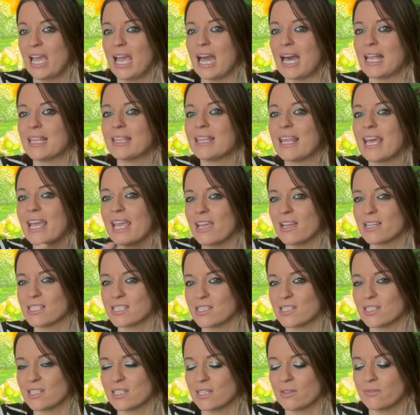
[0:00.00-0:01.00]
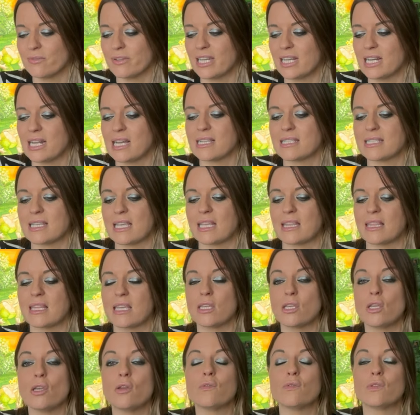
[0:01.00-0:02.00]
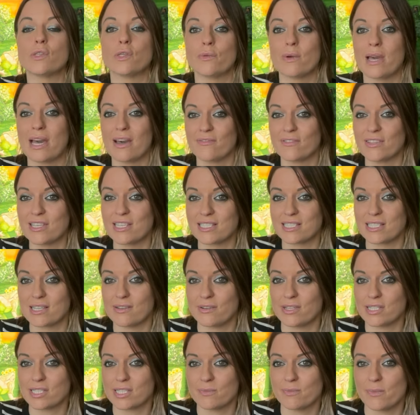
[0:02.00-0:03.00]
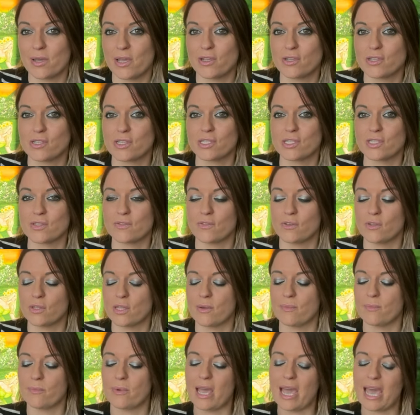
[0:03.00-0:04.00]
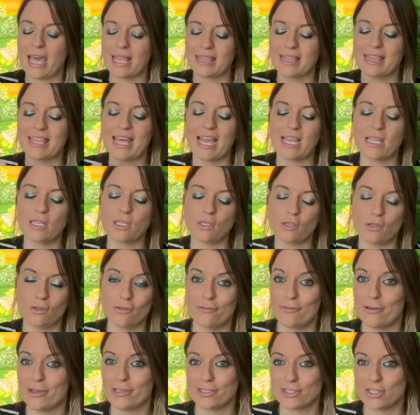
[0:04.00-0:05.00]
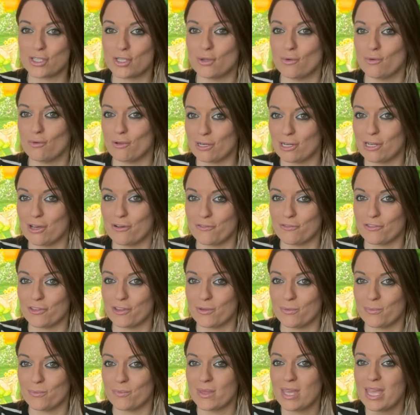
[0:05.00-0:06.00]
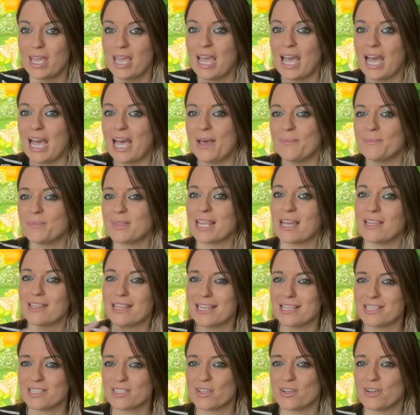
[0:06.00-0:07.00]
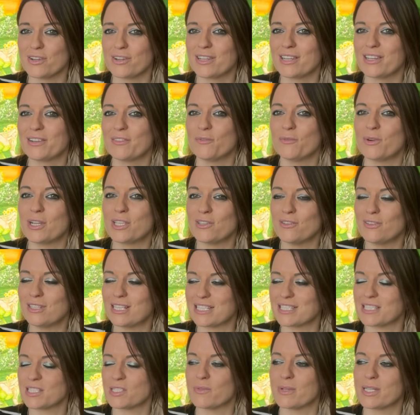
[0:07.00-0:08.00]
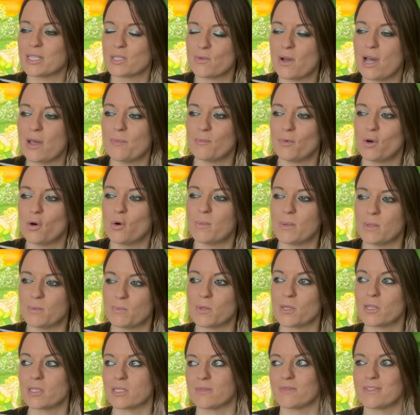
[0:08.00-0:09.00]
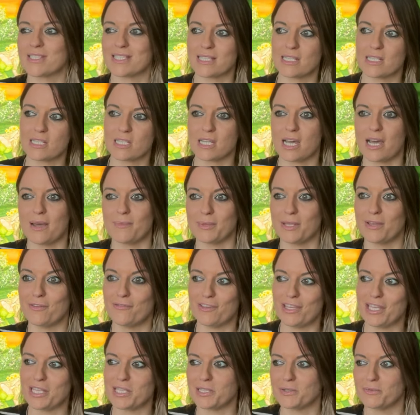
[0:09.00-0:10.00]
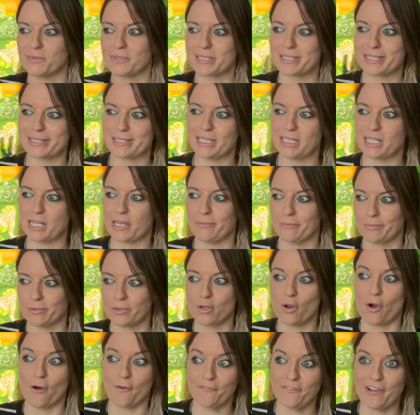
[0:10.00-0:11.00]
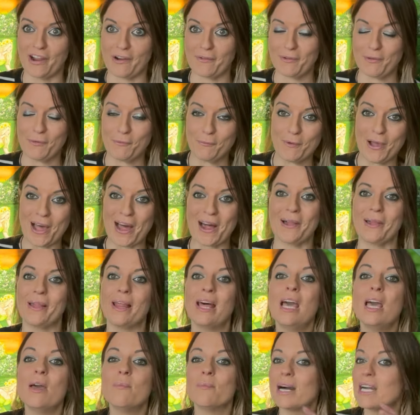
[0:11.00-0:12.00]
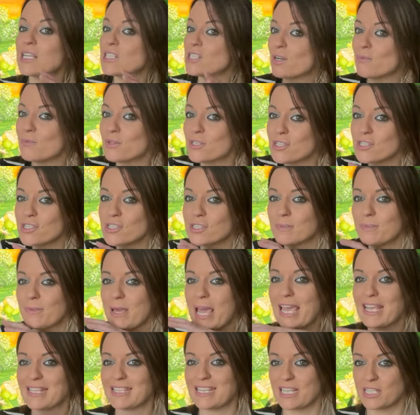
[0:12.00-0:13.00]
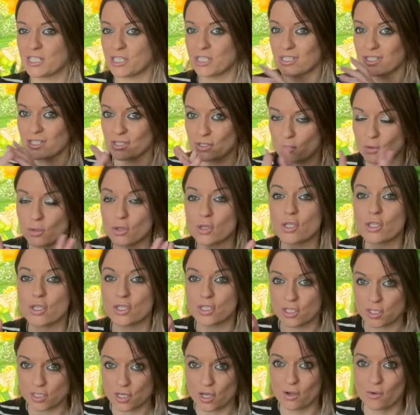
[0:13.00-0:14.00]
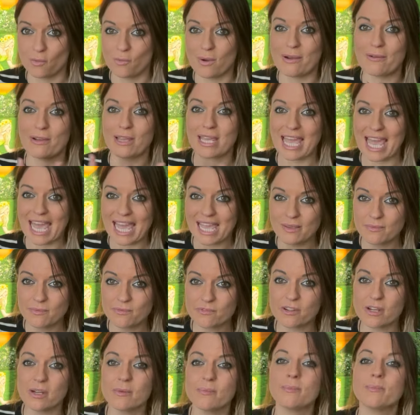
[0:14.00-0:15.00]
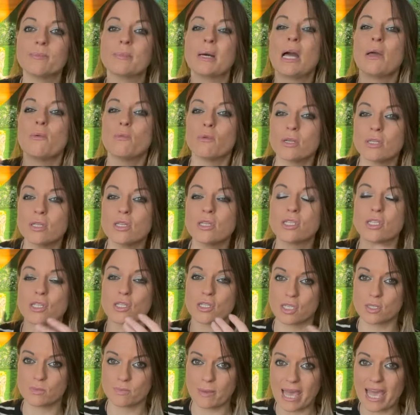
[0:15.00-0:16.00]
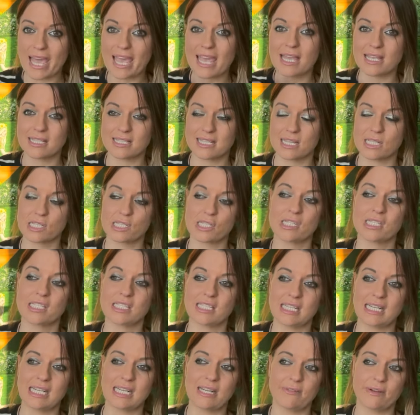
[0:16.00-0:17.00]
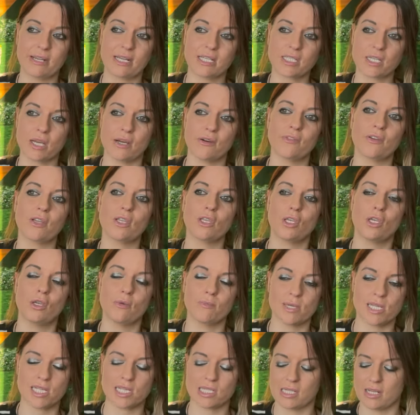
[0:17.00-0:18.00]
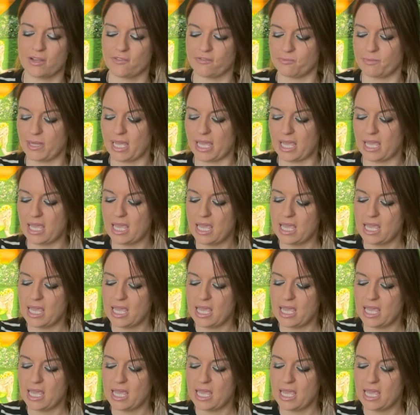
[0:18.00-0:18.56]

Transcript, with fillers: And they are suddenly realising that you do have these serious emotions for them and that you do love them. Um, now that song, when you listen to it, it's quite morbid because it was at the time that Evita was, you know, not very well. But I don't want you to pay attention to the song where it came from, but I want you to just pay attention to the lyrics of you must must love me.